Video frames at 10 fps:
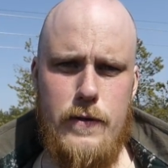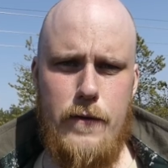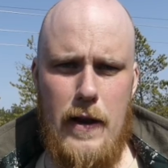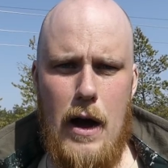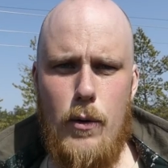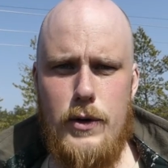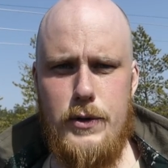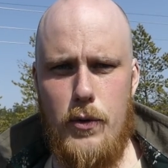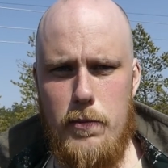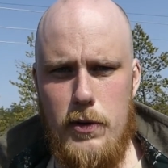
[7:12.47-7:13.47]
flowers
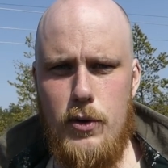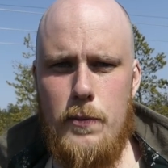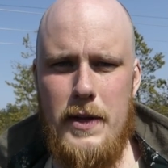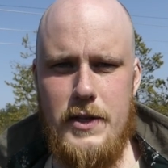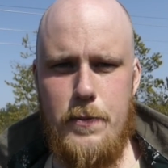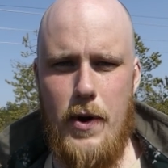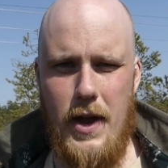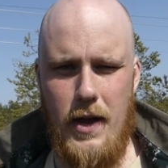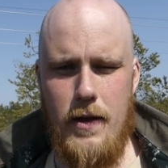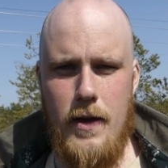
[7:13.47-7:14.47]
or bloom in
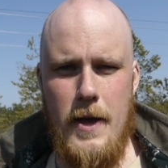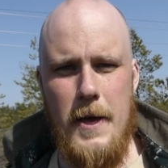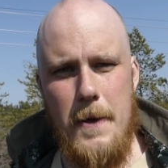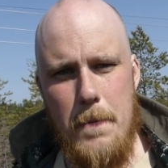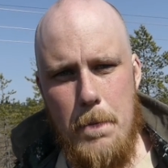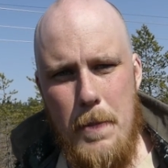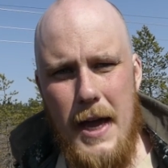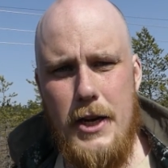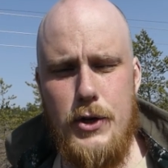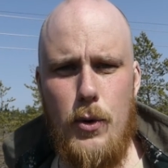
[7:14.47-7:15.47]
spring,
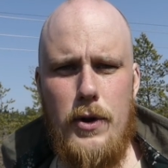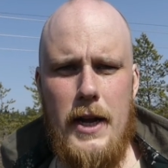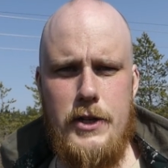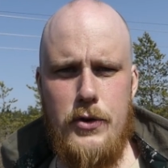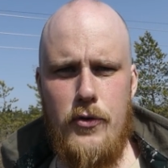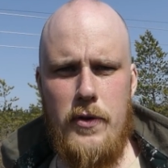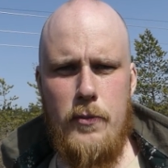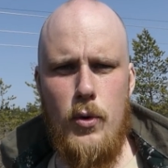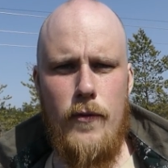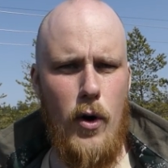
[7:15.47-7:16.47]
make sure that you
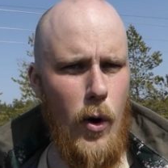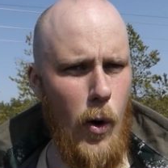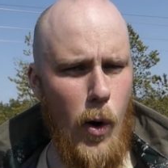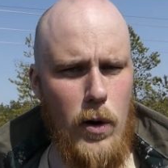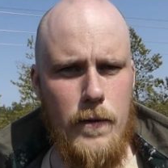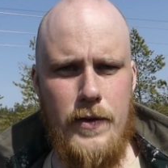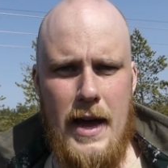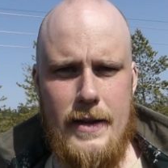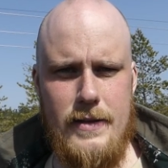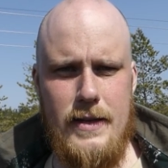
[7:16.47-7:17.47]
remove all of
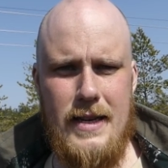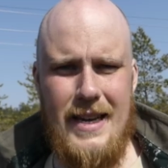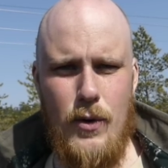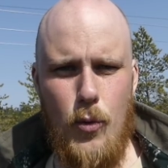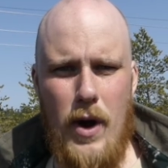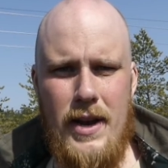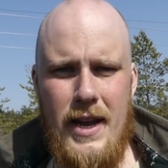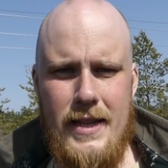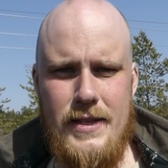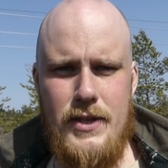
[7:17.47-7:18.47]
that when
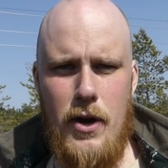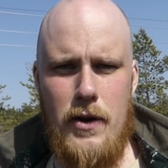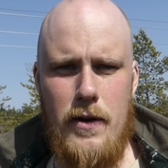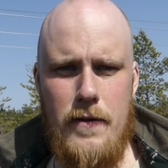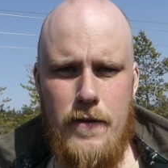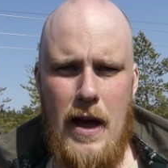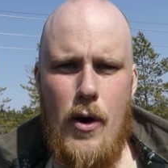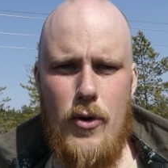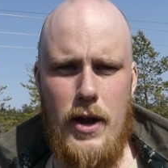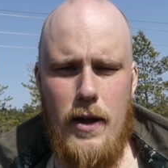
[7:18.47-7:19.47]
it's done
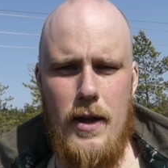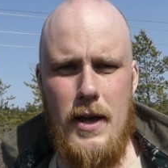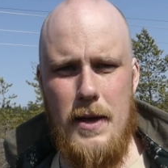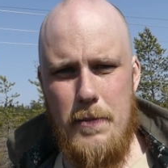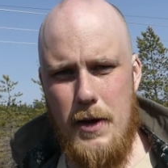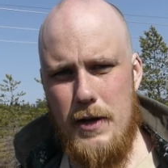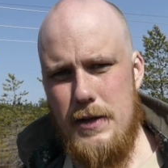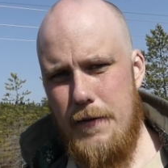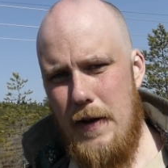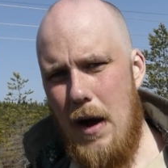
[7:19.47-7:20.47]
flowering, because
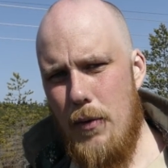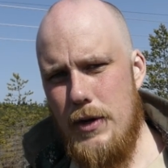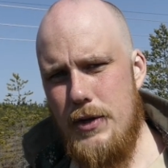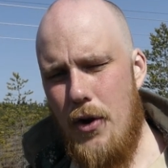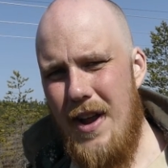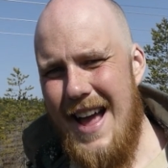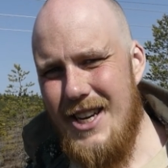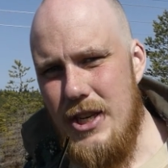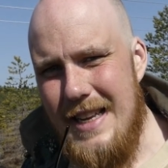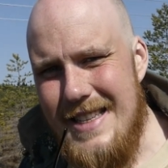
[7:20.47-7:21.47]
the flowers are
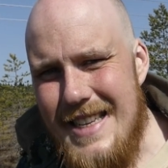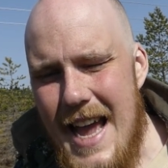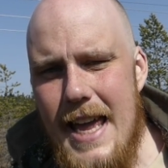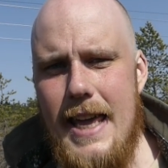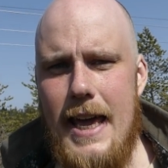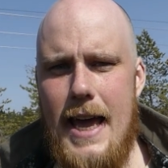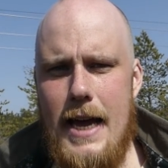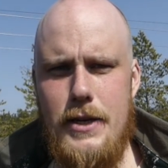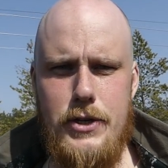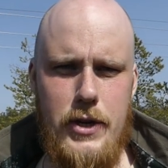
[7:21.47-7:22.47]
actually taking
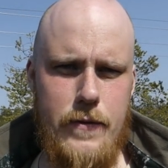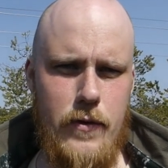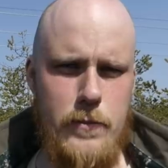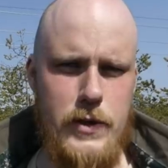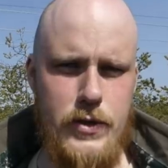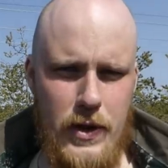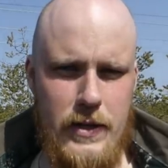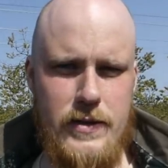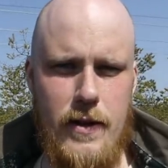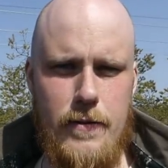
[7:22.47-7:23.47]
energy from the tree
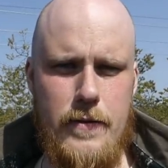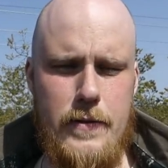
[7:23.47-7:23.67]
itself.